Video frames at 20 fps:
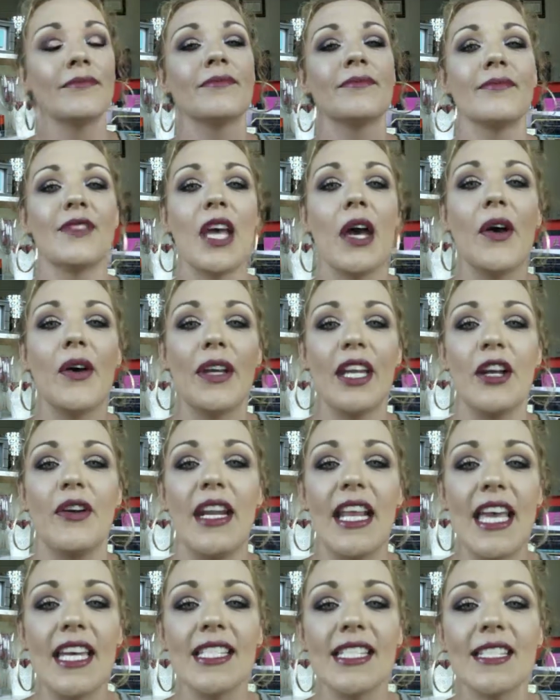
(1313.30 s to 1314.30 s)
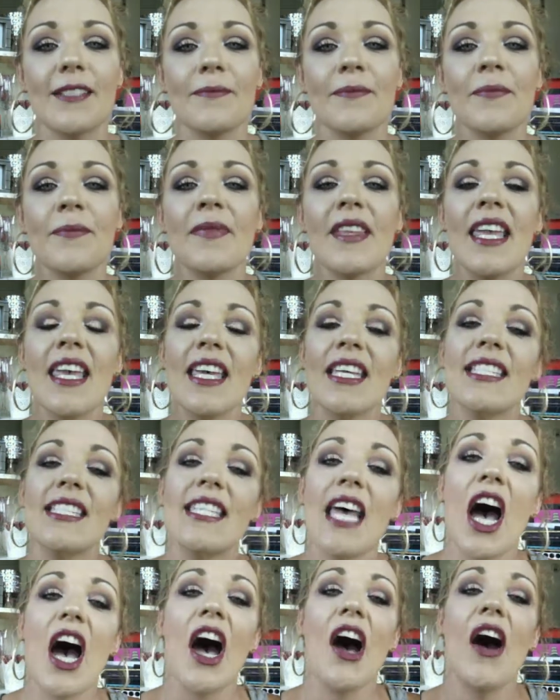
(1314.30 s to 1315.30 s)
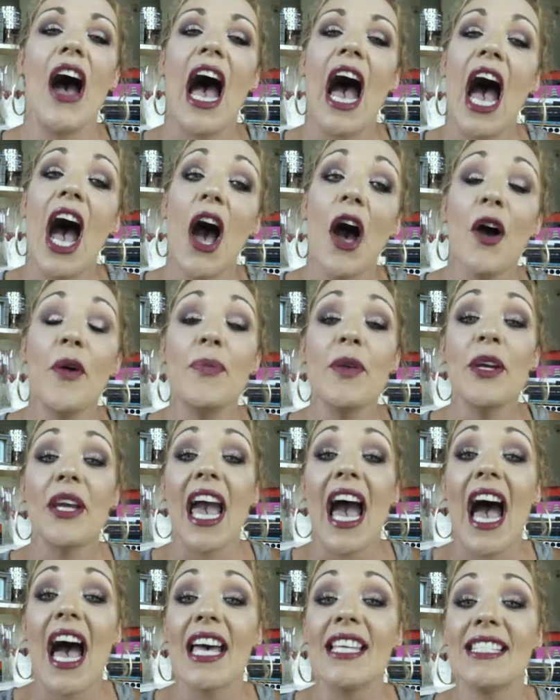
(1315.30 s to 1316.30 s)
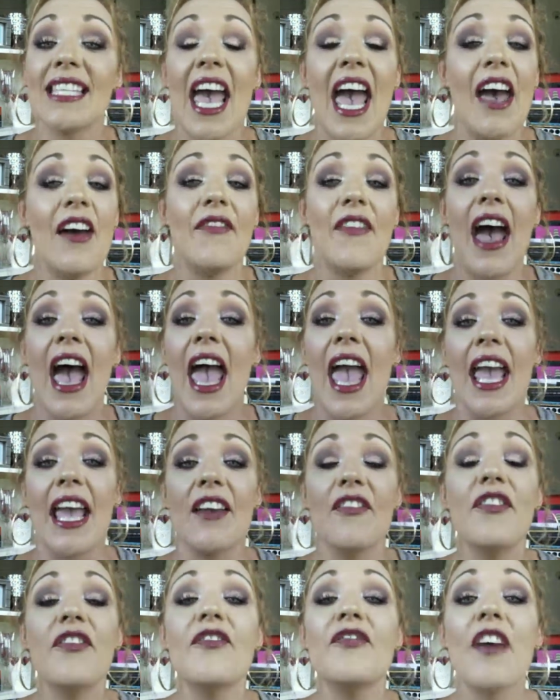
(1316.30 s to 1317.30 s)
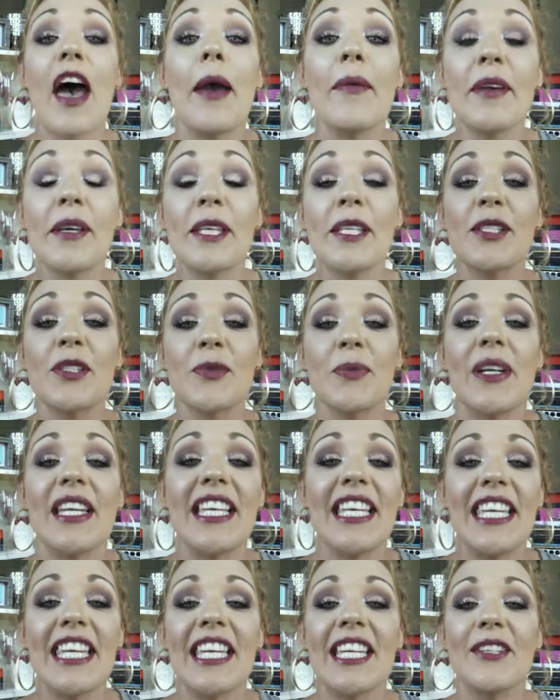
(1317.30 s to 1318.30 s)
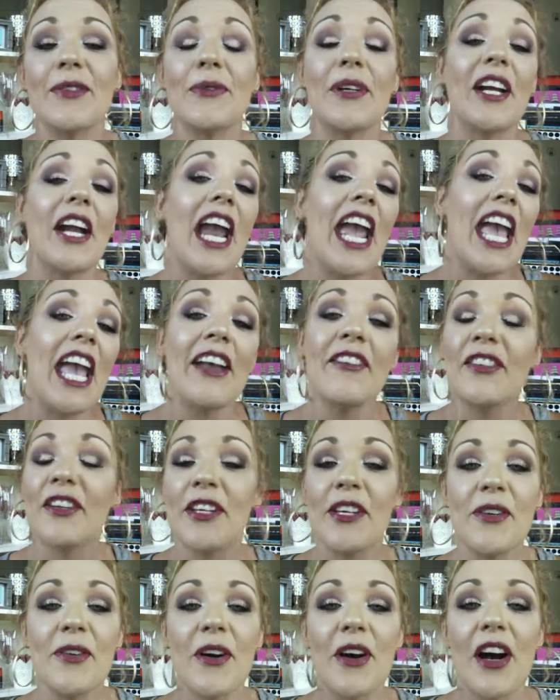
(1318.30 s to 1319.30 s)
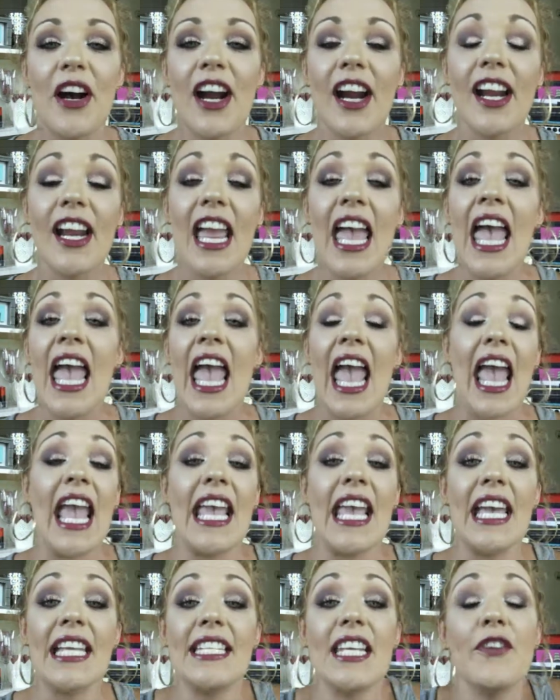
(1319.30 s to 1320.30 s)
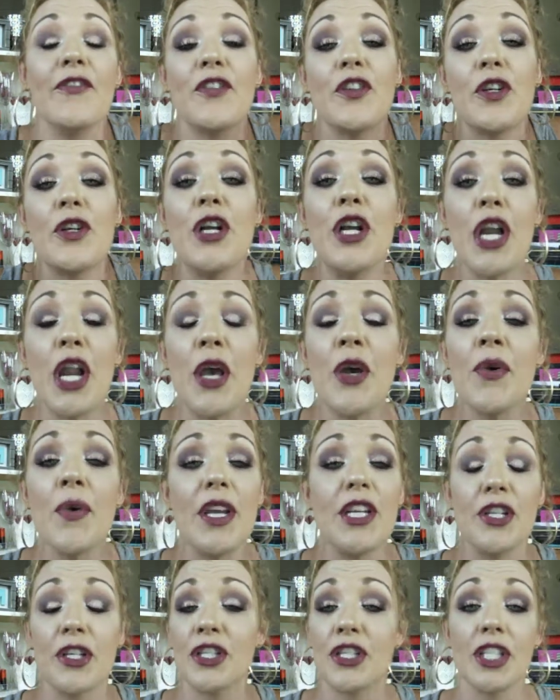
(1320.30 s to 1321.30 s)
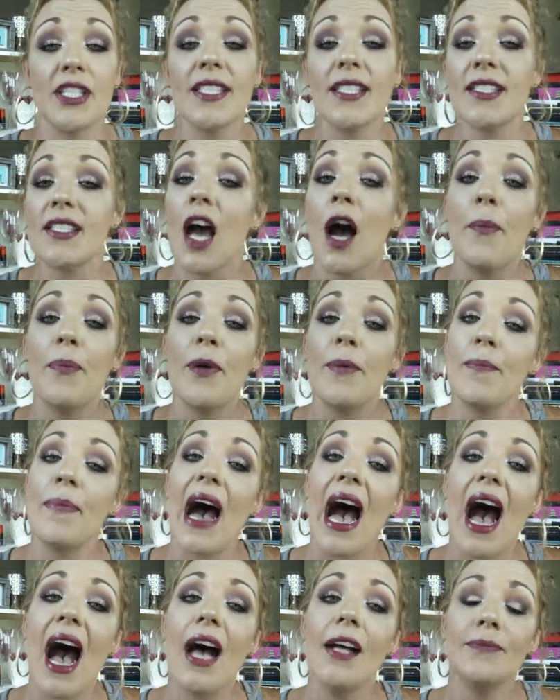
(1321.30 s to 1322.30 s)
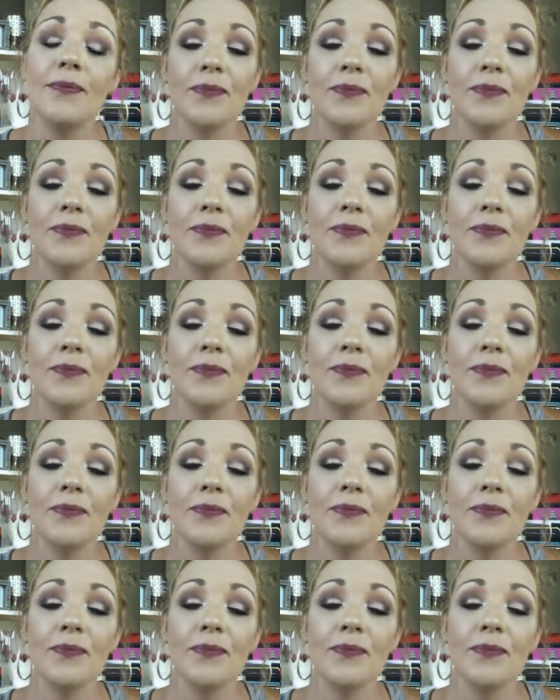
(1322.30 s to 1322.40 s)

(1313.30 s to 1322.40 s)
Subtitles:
So here it is. So I hope you guys have a fabulous weekend wherever you are. And if you're new and you're just stopping by,